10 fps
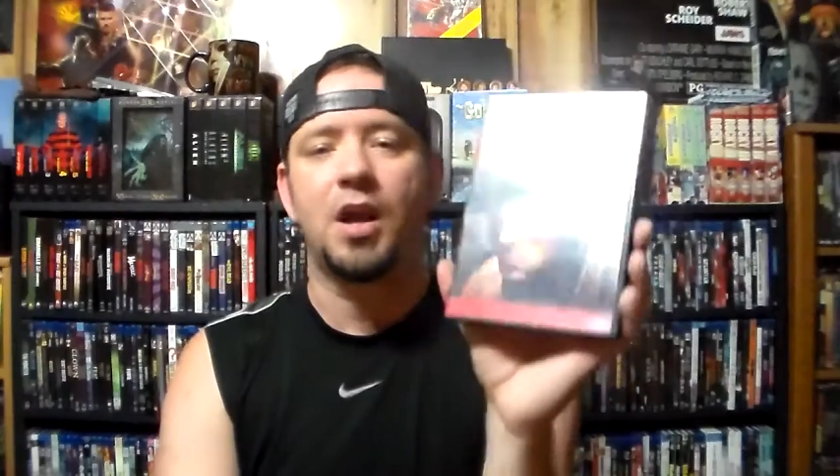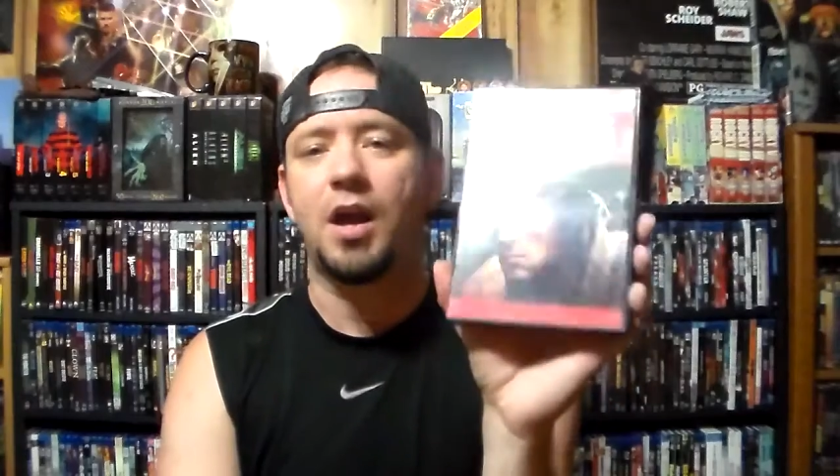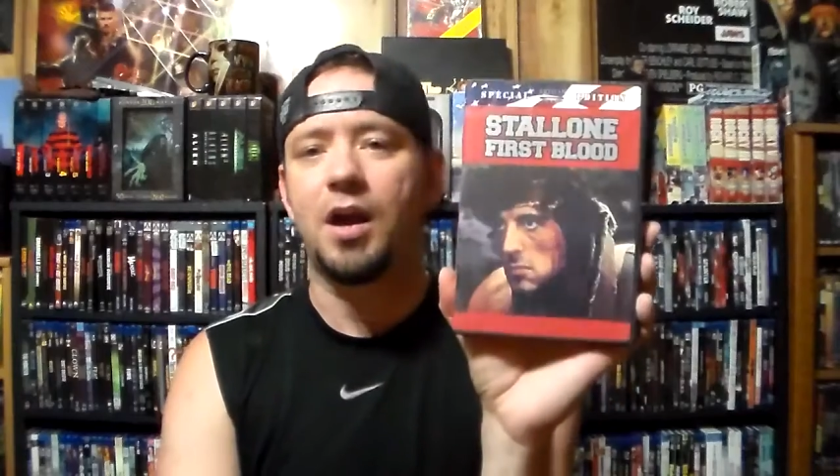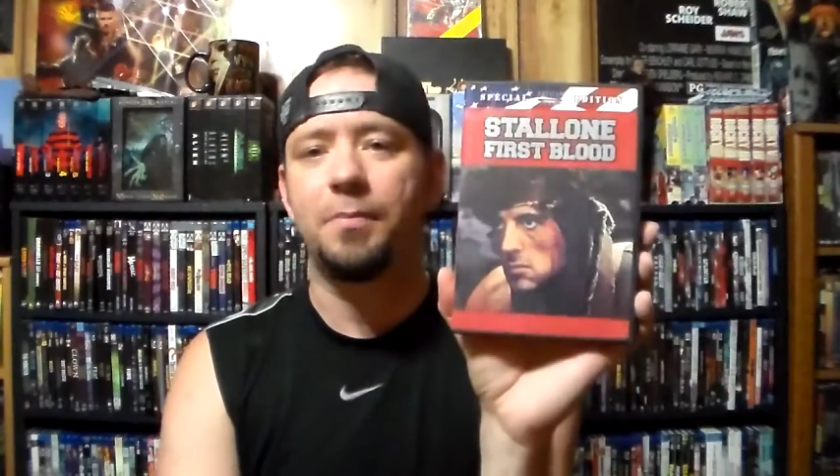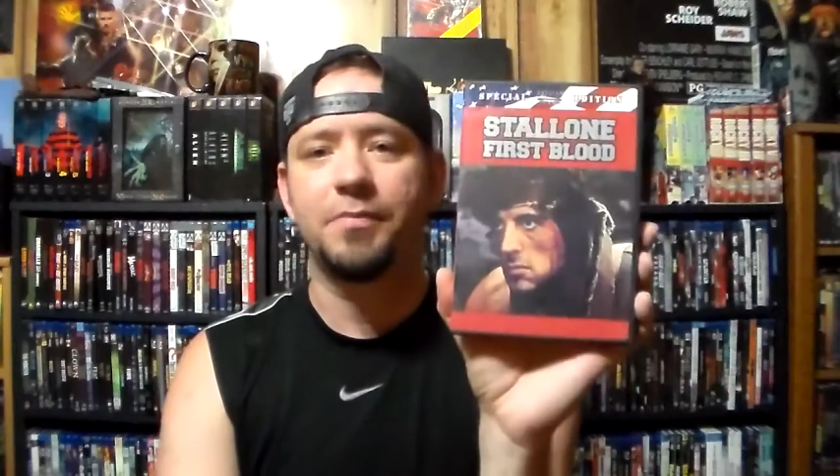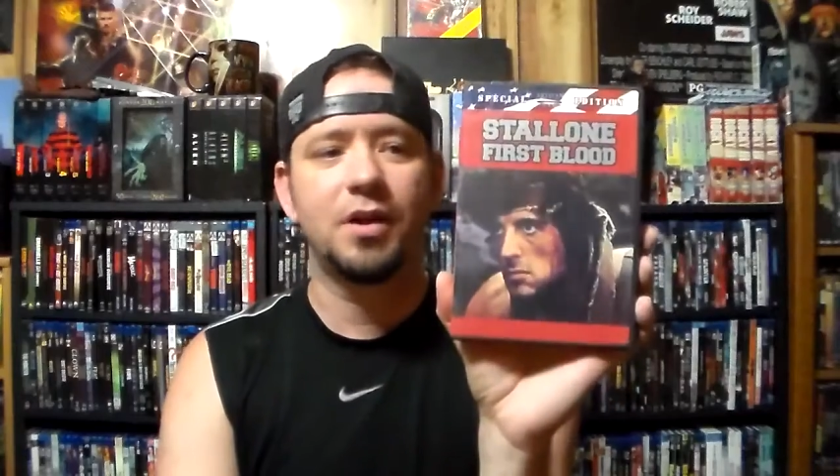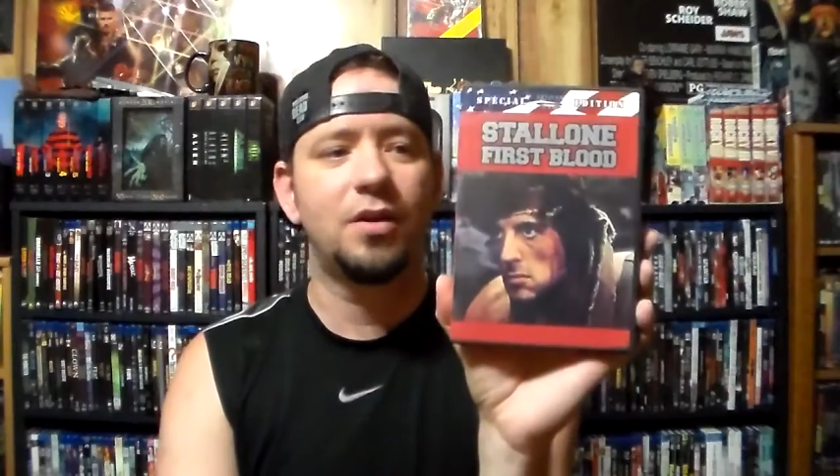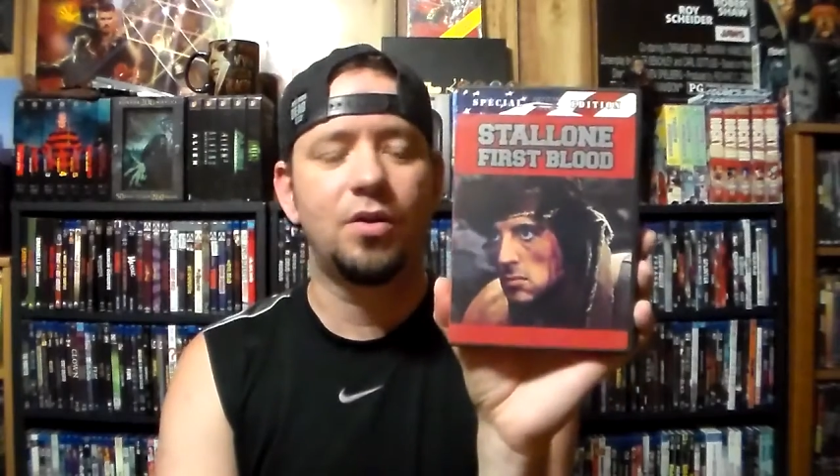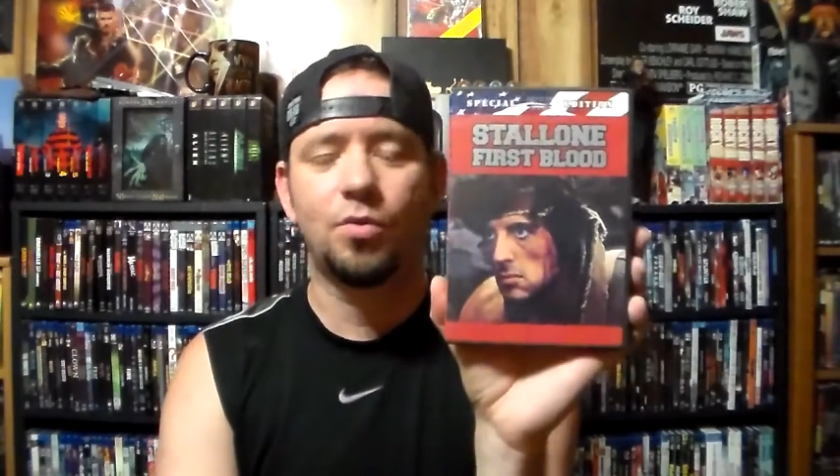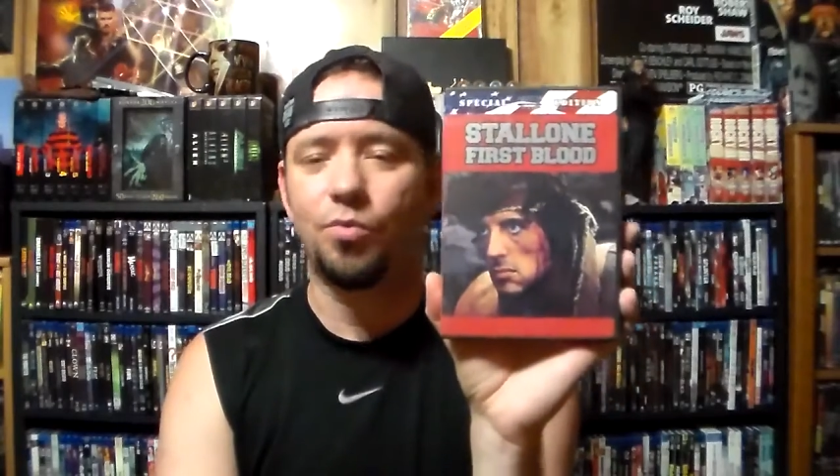
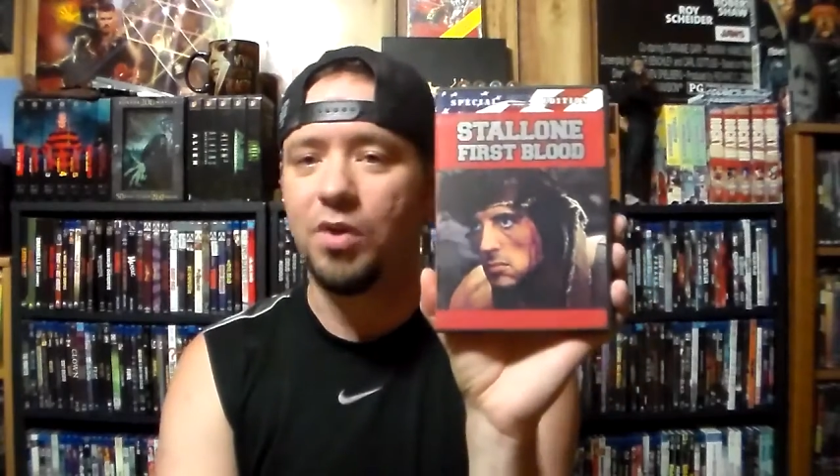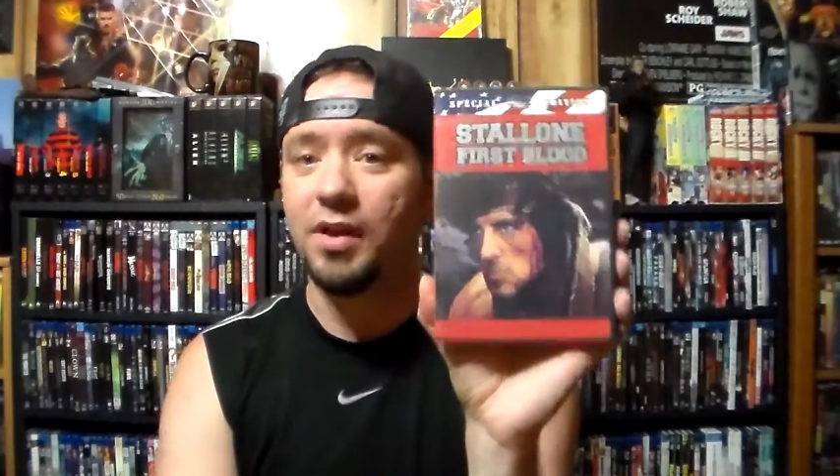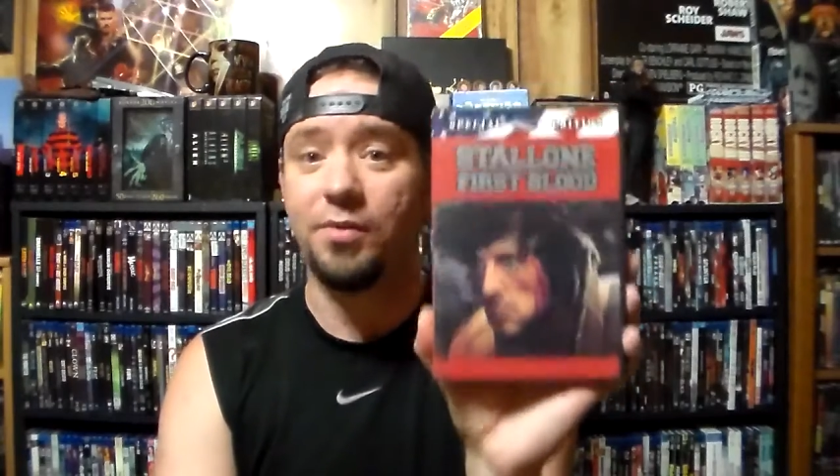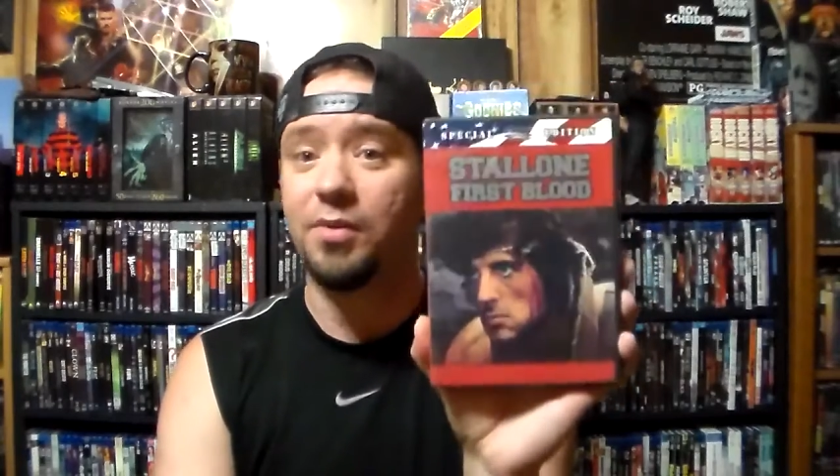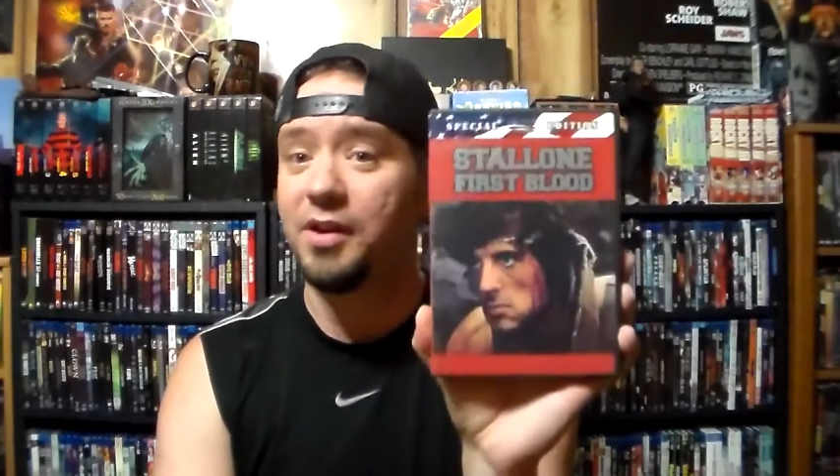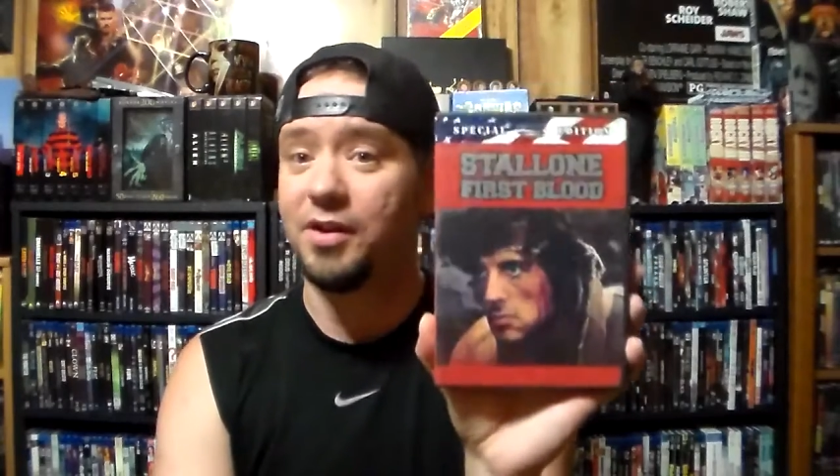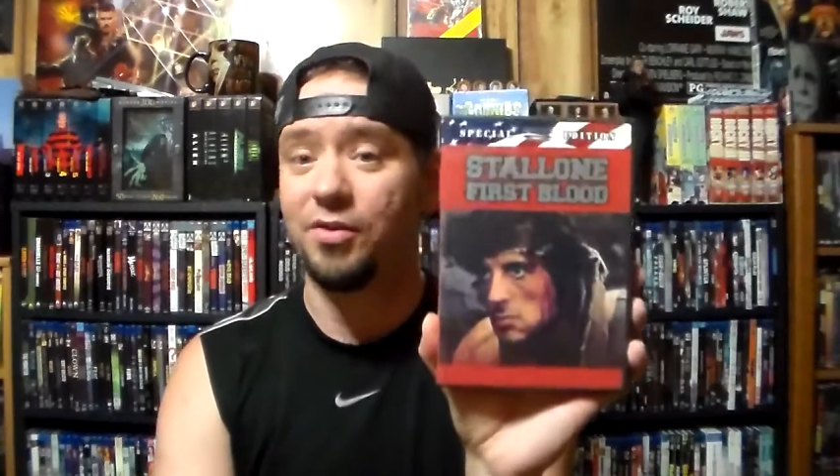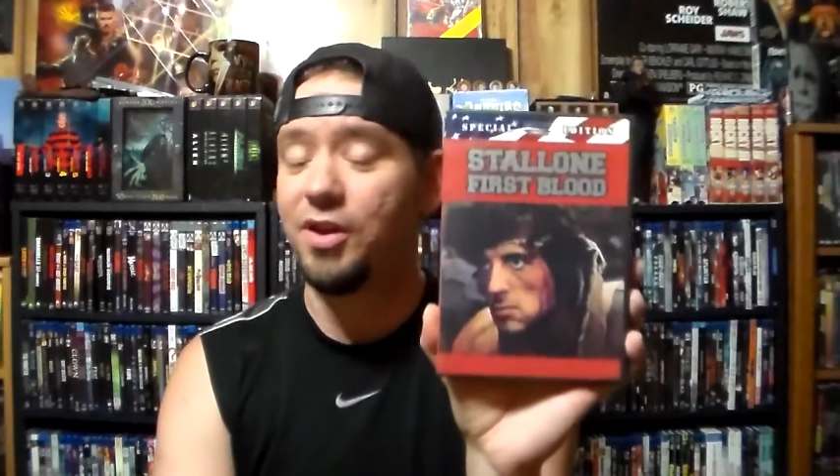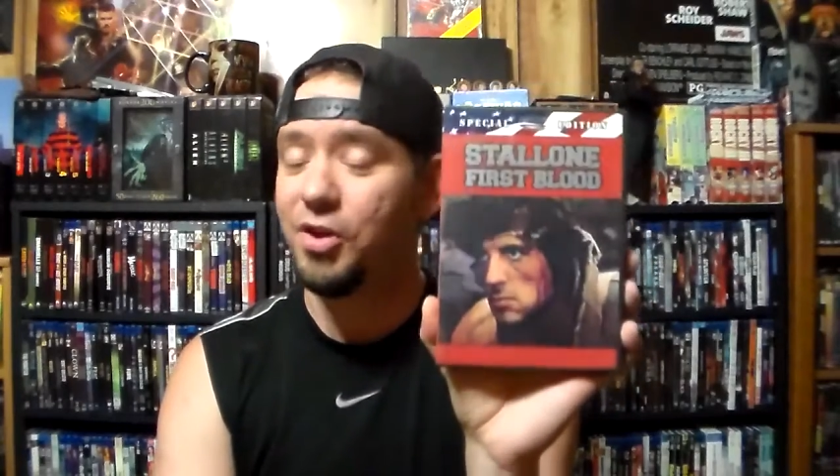Really, really